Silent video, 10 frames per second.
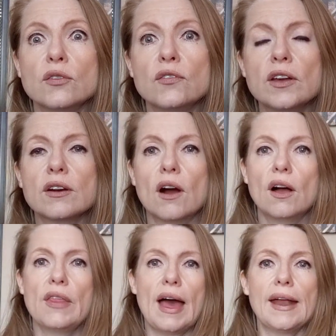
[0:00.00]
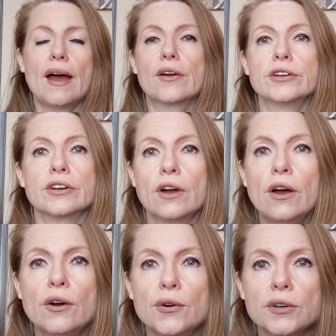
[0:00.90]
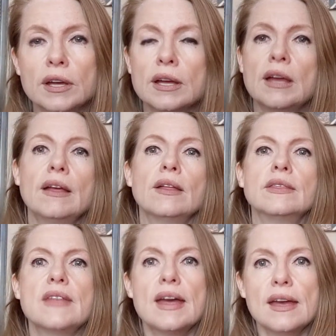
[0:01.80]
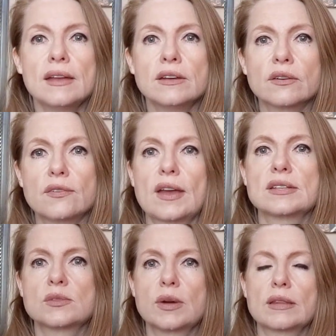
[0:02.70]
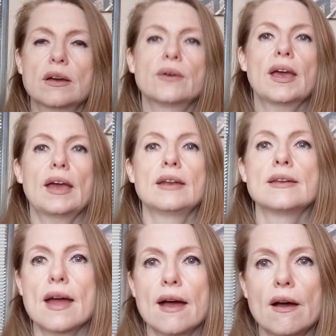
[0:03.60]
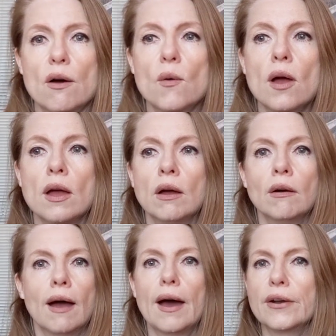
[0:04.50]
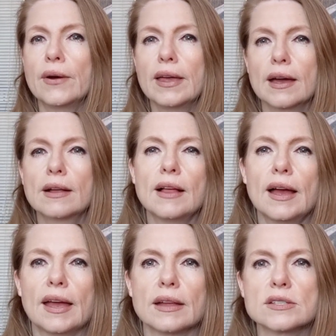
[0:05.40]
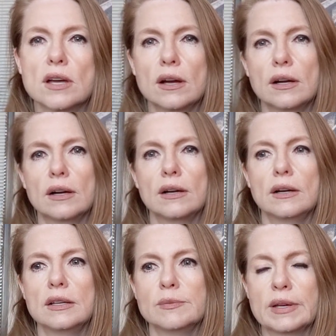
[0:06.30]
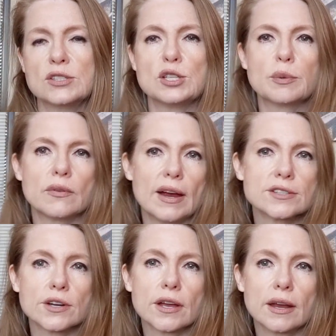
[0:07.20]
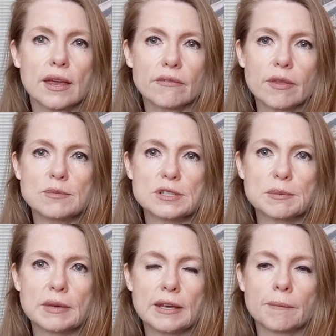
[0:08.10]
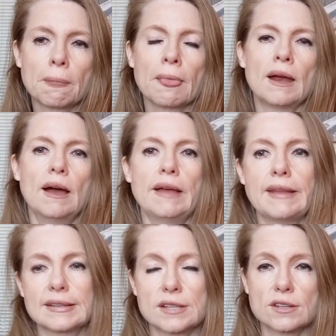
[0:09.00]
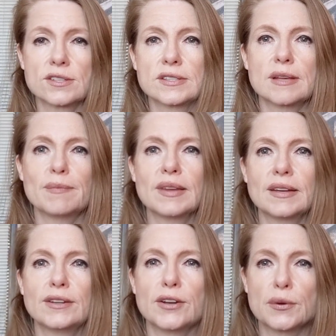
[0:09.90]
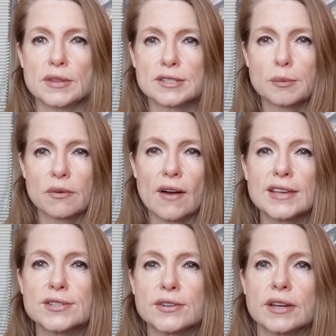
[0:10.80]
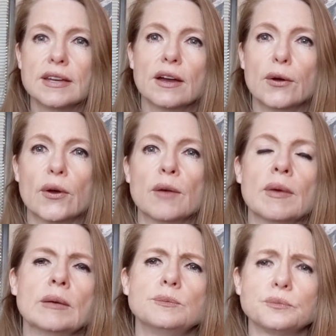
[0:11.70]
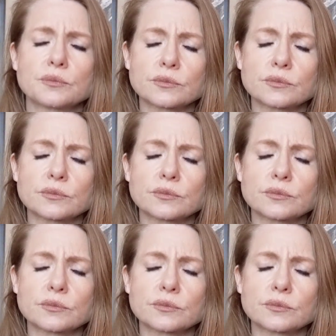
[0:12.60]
you figure all that out on your own, then you're faced with, okay, now how do I get clients? Is my supervisor going to give them to me? And that's also something, with the supervisory agreement.